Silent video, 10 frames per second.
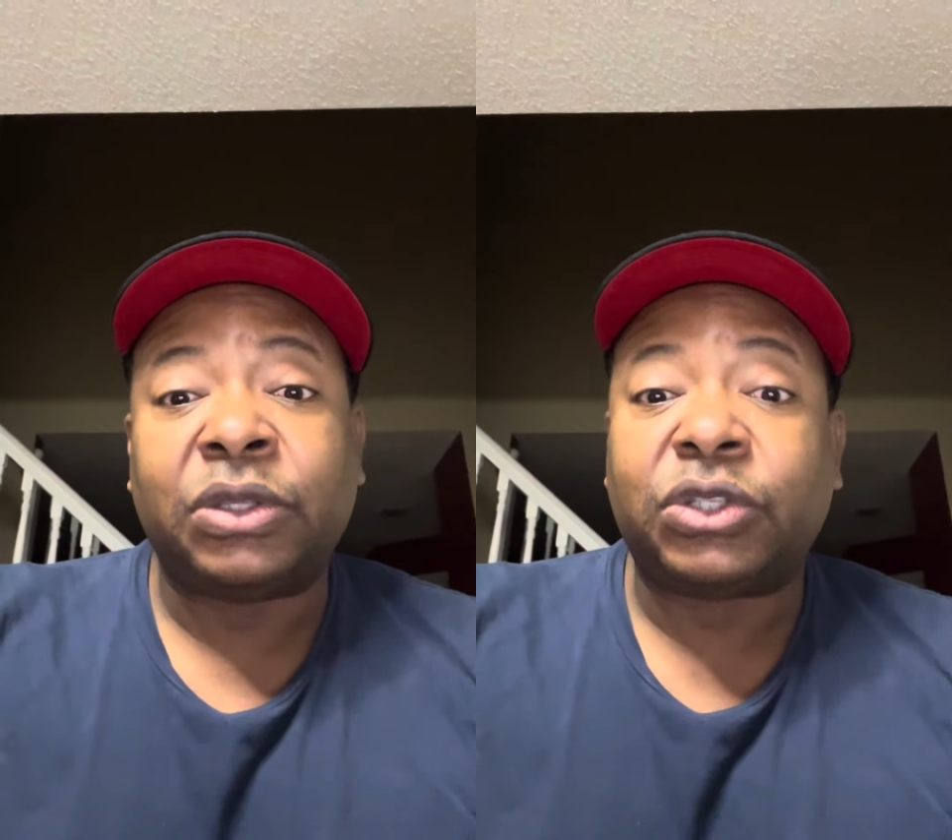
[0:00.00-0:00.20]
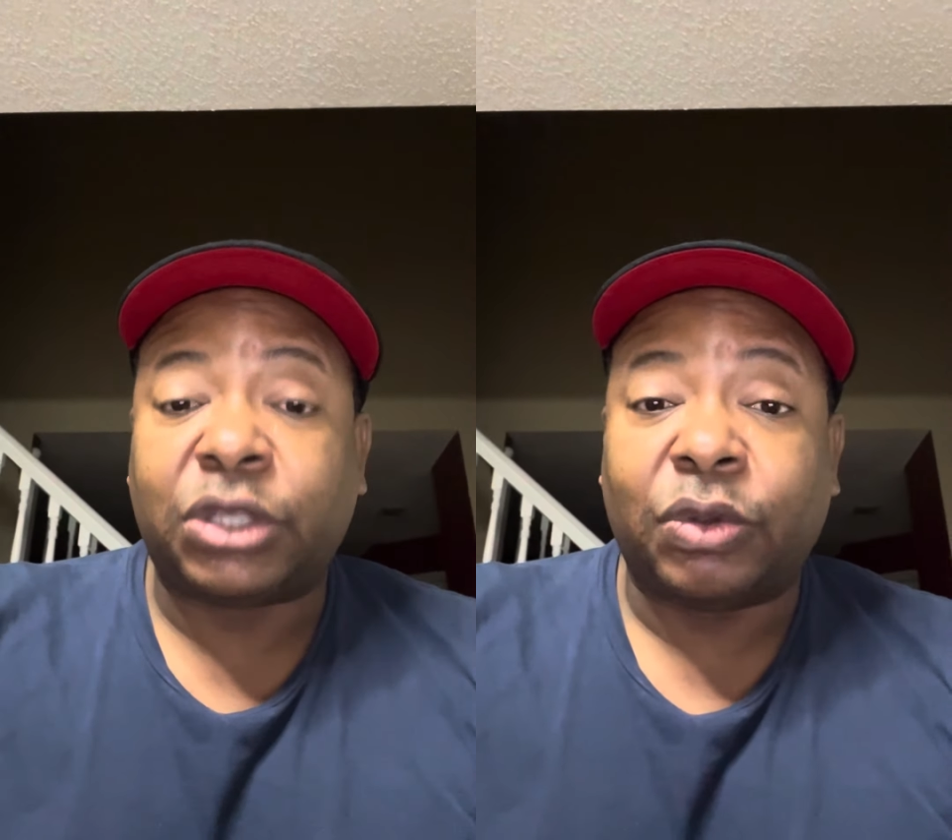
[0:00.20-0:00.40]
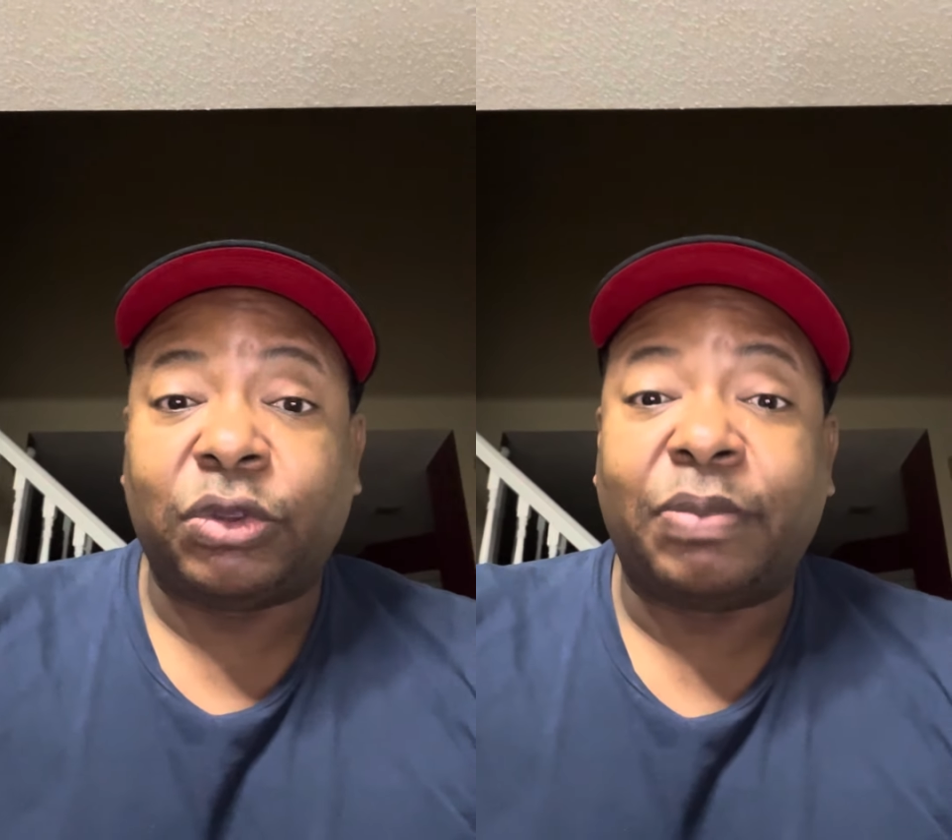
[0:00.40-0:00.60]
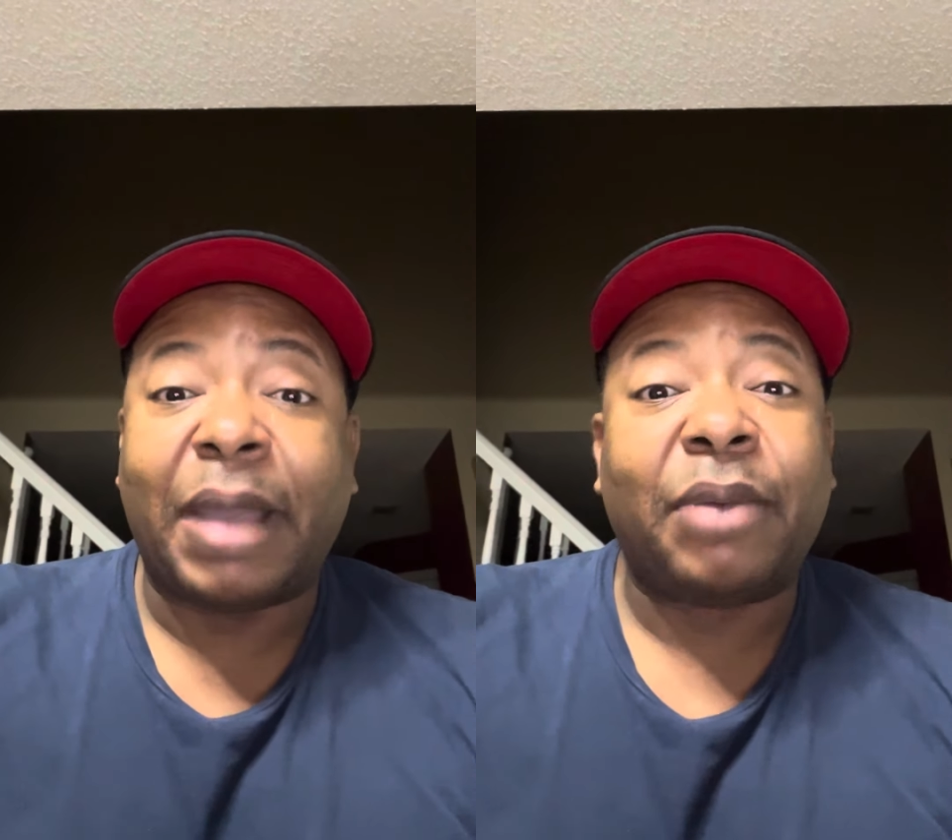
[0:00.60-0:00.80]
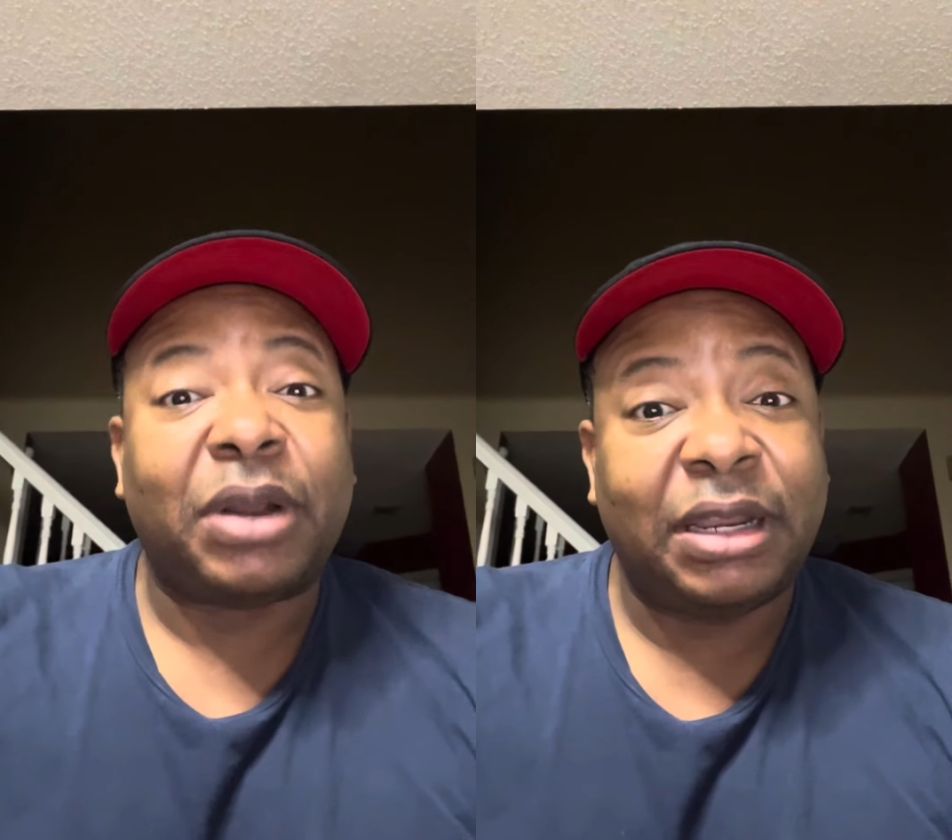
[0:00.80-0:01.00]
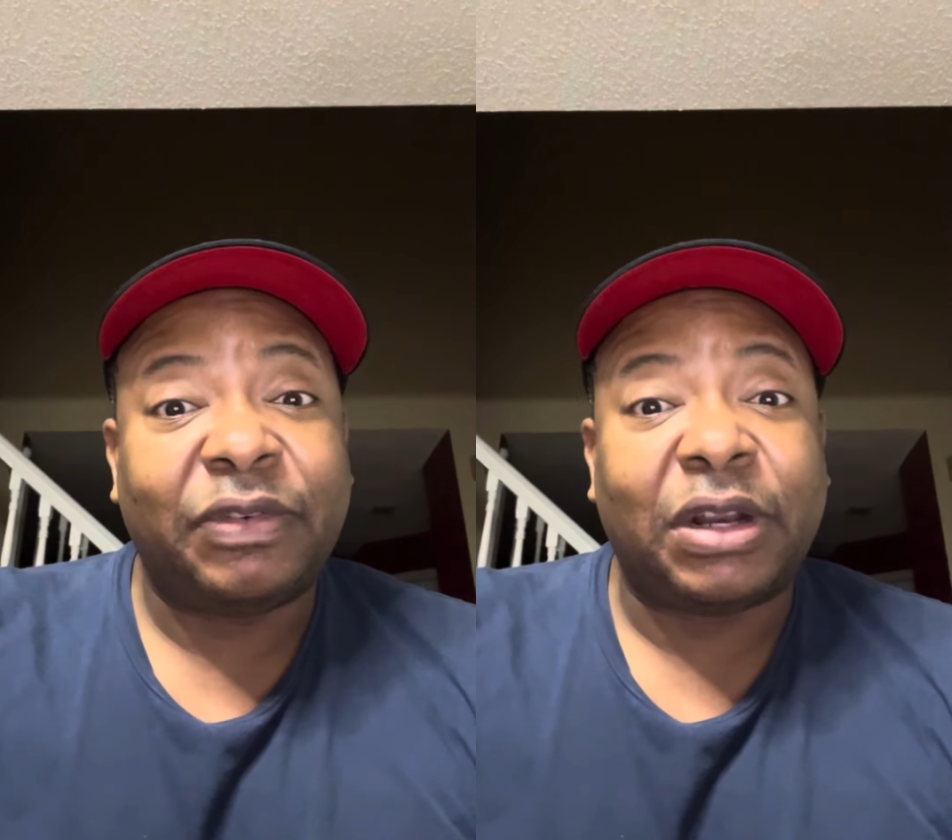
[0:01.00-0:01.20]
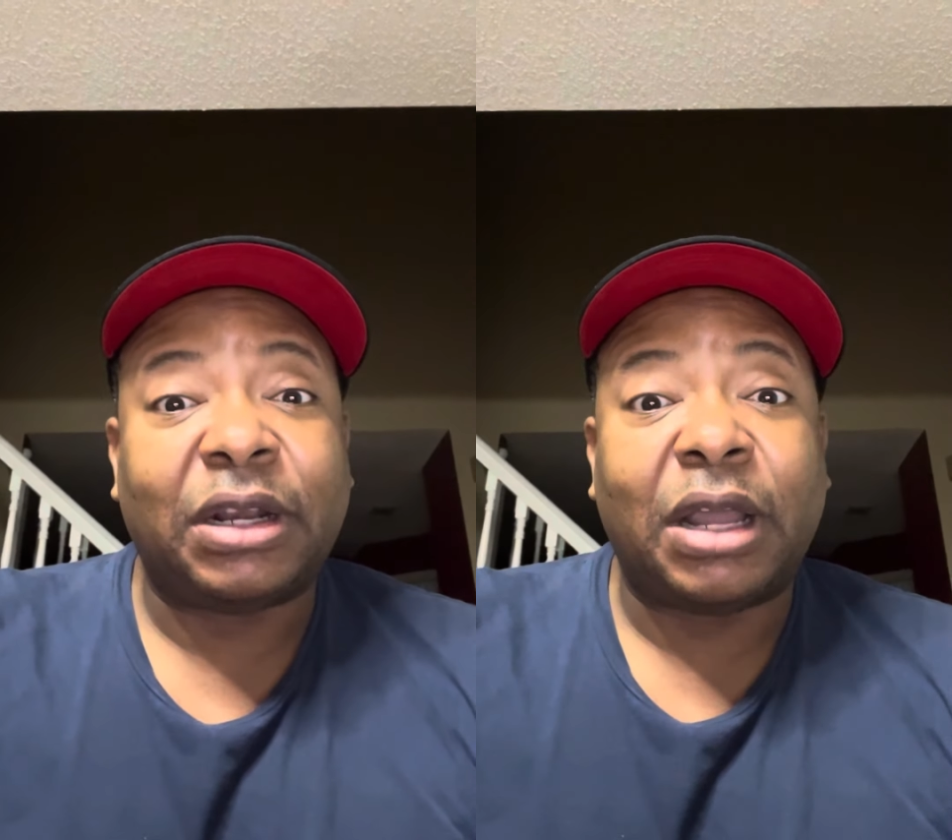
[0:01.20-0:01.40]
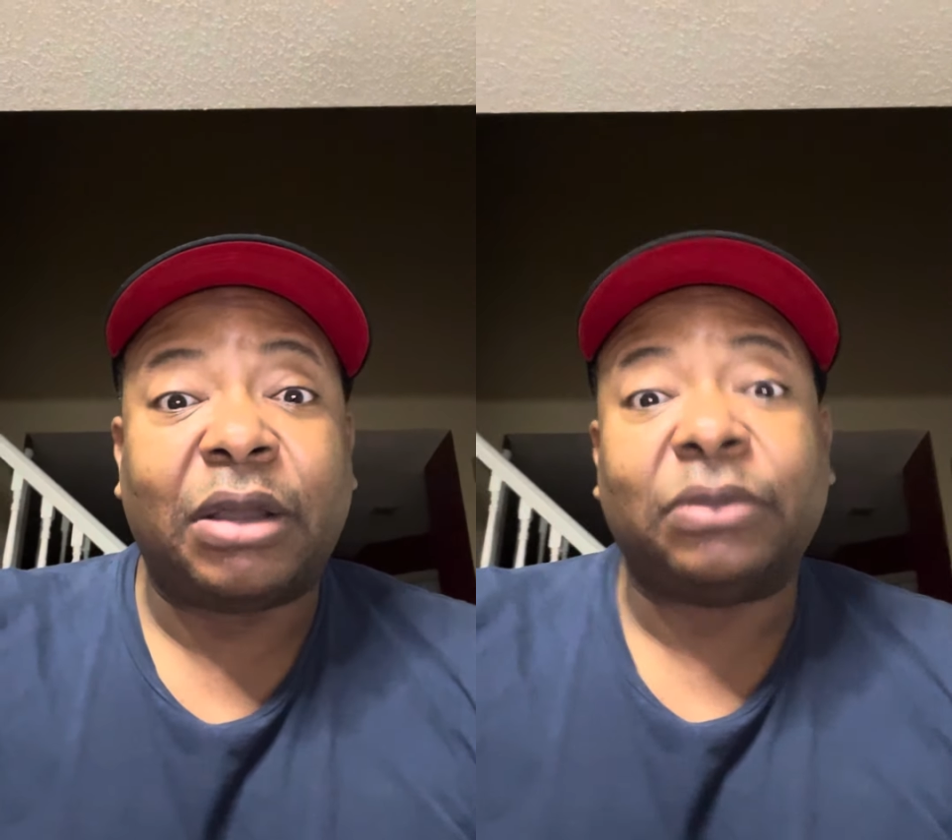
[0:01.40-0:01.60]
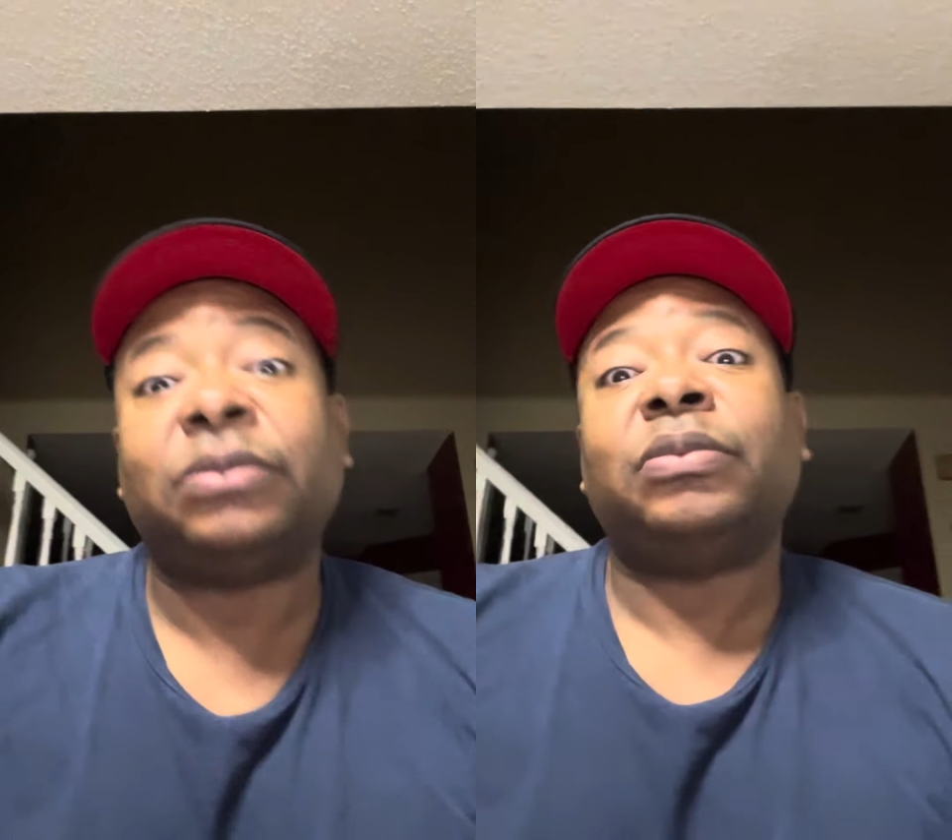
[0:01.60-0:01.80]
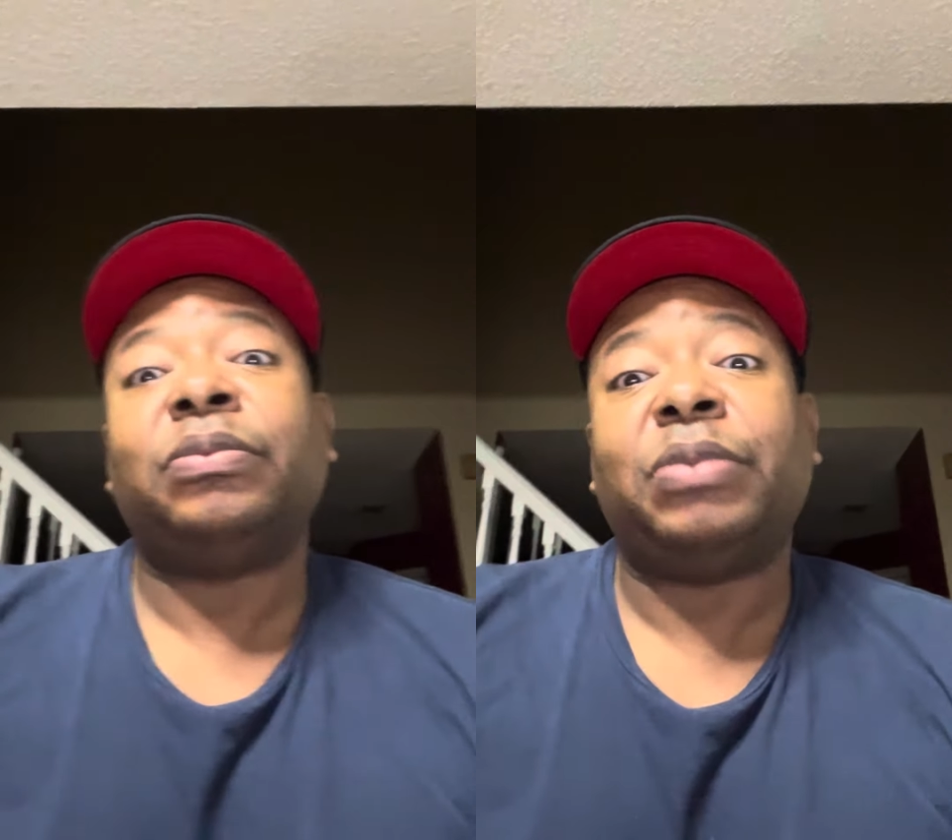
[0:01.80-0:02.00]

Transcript: So you might want to leave it alone